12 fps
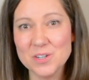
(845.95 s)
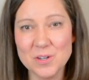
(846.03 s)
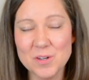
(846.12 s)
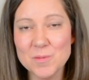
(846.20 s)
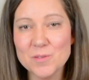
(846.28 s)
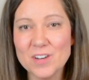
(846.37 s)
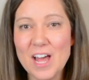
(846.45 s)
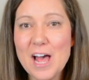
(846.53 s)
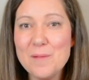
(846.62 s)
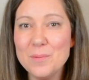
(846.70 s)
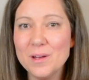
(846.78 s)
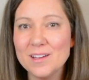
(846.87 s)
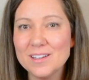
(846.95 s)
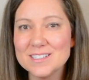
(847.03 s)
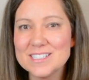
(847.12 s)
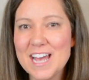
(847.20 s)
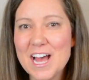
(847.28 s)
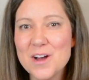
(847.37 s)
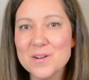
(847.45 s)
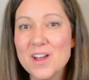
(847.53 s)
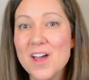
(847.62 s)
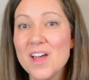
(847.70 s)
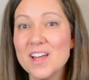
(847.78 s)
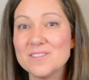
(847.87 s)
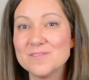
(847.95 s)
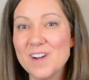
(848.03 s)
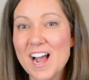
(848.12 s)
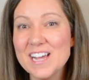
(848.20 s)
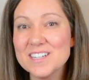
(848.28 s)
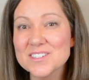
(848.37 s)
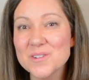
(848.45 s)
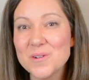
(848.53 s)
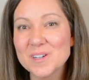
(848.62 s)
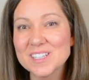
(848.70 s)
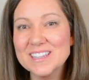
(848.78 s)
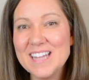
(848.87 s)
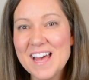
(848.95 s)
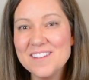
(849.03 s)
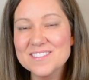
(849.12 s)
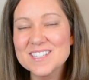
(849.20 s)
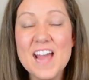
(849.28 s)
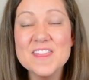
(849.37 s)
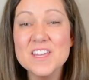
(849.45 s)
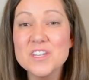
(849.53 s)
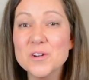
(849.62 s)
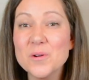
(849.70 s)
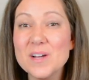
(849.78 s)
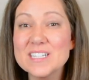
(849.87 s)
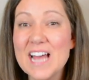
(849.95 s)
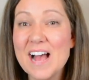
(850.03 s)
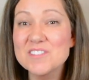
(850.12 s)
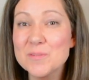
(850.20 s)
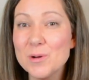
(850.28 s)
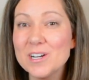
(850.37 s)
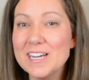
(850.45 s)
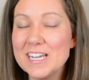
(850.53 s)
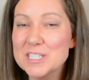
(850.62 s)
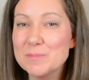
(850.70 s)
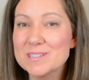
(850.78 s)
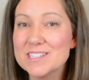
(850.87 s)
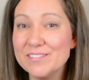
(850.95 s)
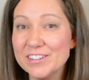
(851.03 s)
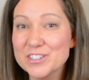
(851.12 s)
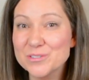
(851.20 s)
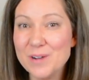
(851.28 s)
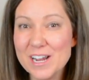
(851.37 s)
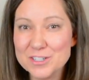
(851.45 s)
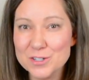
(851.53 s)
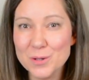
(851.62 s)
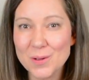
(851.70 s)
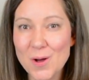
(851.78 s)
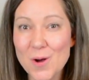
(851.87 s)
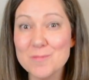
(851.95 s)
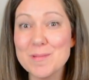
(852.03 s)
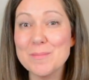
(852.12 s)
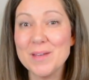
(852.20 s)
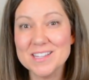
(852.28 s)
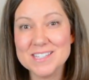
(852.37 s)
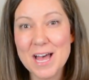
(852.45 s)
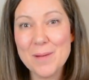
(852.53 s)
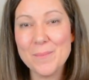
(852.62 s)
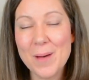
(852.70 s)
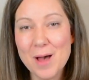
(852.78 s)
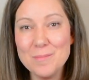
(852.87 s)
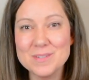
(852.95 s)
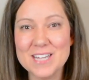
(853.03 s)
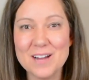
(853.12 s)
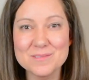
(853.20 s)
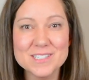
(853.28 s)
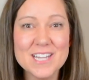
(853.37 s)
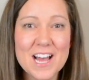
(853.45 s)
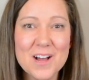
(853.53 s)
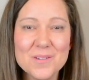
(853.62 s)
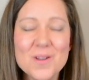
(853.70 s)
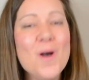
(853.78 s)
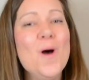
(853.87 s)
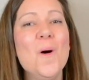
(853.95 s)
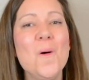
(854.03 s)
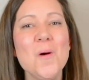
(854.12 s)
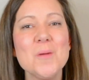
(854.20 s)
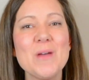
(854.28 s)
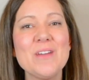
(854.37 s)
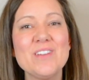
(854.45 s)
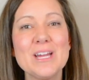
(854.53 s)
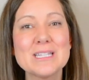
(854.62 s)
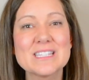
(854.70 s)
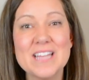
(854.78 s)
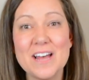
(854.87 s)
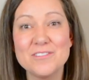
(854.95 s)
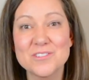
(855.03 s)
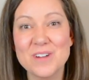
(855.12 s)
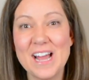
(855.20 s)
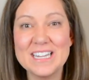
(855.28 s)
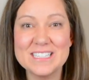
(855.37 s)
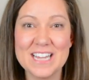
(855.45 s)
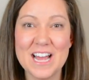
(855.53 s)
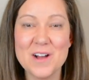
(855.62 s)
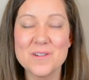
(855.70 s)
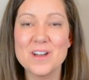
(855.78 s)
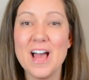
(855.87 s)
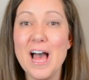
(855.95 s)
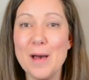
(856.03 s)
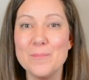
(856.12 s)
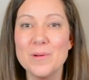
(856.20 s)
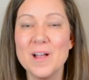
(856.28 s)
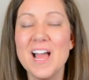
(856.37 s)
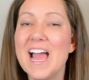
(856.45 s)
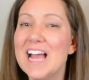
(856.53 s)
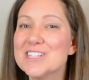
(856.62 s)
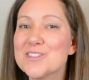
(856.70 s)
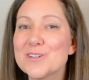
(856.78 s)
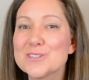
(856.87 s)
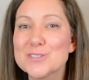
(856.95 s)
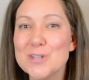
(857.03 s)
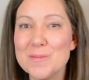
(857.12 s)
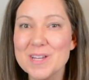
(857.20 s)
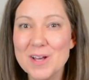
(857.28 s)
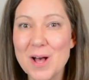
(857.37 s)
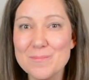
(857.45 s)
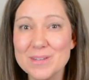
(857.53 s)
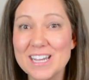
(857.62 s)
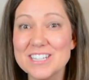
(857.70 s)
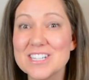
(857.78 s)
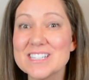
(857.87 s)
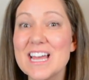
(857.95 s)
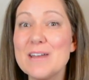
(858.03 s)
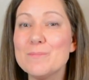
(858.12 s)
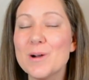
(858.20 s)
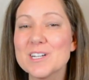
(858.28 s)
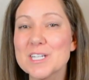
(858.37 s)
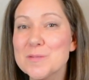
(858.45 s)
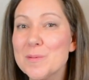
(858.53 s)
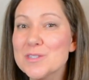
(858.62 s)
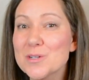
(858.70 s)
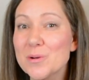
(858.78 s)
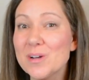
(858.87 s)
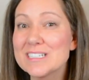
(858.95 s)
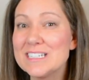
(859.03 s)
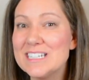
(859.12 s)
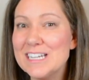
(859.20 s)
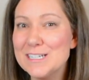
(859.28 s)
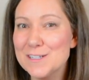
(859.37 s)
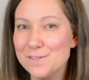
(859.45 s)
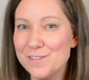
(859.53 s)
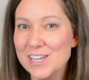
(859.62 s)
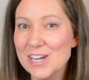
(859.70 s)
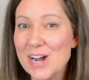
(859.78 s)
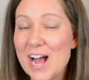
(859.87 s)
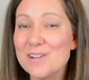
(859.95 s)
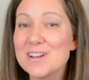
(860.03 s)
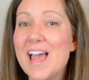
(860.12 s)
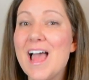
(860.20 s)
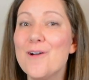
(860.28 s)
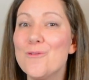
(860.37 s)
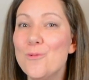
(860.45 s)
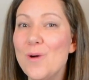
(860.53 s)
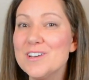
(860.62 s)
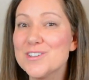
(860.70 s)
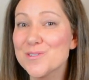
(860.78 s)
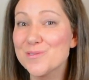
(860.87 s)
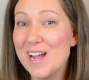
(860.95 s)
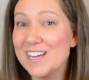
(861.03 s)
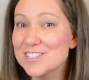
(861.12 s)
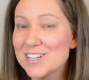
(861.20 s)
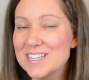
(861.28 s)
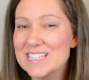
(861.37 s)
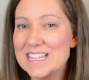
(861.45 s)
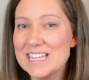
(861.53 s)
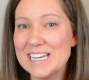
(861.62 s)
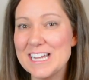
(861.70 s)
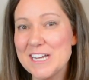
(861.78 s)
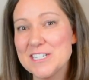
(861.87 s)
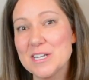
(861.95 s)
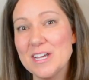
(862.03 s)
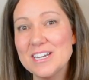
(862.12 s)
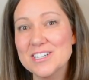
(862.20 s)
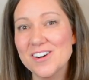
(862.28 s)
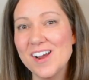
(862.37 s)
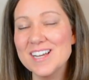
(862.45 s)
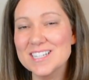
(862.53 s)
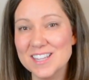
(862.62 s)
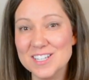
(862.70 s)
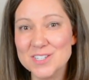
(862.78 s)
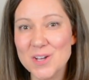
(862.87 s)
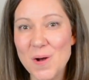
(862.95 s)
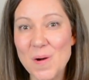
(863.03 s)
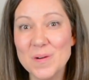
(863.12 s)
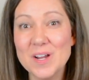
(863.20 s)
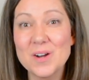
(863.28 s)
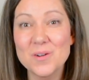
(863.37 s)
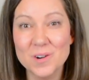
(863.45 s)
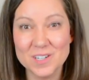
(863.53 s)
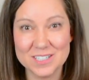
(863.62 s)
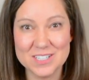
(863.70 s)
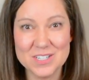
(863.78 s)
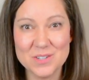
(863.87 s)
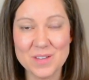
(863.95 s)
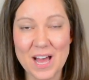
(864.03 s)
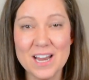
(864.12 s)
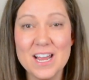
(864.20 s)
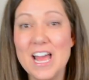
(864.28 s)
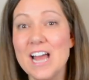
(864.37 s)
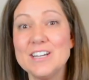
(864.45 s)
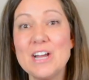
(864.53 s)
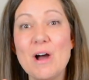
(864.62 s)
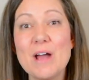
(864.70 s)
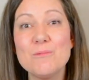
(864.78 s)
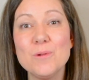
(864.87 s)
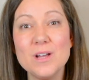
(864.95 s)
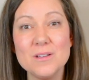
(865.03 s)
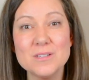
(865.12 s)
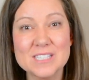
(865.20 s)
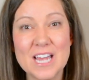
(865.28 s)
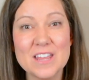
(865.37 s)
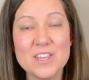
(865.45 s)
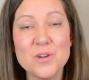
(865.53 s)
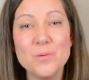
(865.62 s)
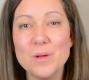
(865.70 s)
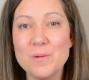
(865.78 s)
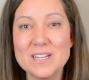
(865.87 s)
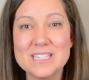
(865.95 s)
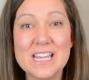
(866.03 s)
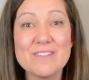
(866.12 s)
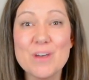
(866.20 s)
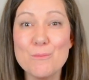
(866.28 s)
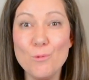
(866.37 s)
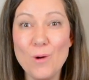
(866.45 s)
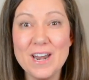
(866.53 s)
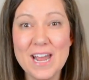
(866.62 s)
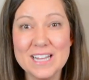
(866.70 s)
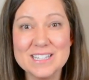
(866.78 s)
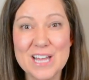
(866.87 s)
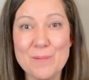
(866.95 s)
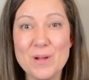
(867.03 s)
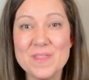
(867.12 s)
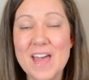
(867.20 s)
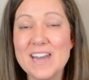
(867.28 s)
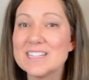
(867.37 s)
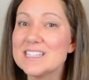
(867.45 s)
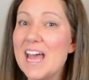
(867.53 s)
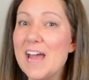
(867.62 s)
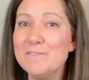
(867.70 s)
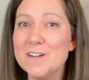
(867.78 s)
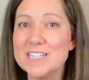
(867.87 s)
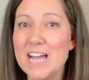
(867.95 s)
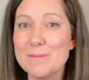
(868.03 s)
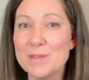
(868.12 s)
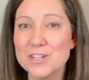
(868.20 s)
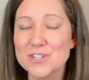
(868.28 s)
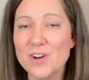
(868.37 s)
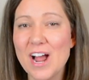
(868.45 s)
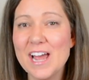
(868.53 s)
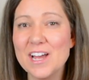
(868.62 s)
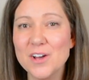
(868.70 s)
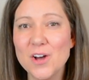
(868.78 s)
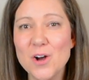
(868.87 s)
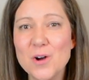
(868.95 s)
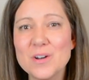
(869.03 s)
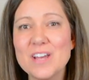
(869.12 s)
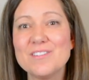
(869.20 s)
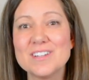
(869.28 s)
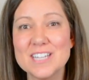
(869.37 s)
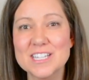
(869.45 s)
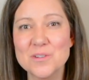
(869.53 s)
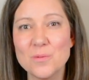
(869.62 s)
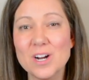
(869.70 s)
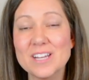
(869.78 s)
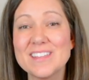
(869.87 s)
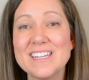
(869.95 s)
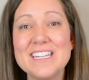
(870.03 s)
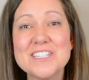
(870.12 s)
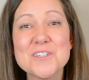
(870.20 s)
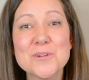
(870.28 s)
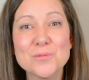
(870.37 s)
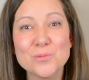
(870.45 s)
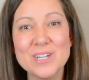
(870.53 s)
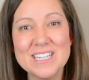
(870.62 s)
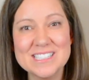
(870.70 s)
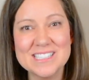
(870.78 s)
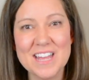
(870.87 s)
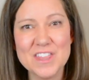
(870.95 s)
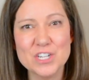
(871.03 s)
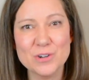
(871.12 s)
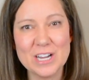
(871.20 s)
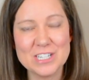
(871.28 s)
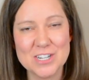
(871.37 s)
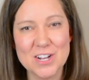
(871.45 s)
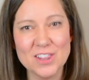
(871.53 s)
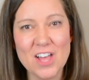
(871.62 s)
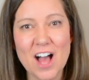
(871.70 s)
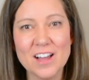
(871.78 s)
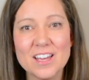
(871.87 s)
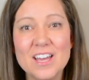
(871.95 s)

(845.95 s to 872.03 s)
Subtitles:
You can move it up, down, right, or left, and then you're going to have to put in a specific directional code. Maybe it's up, up, down, down, or maybe it's left, right, down, up. So there's so many combinations, and participants are going to need to figure out what directions they need to enter into this code in order to do that. Now I will say that you will want to give them one heads up, and that is every time they try a code, if it doesn't work, they need to reset the directional lock.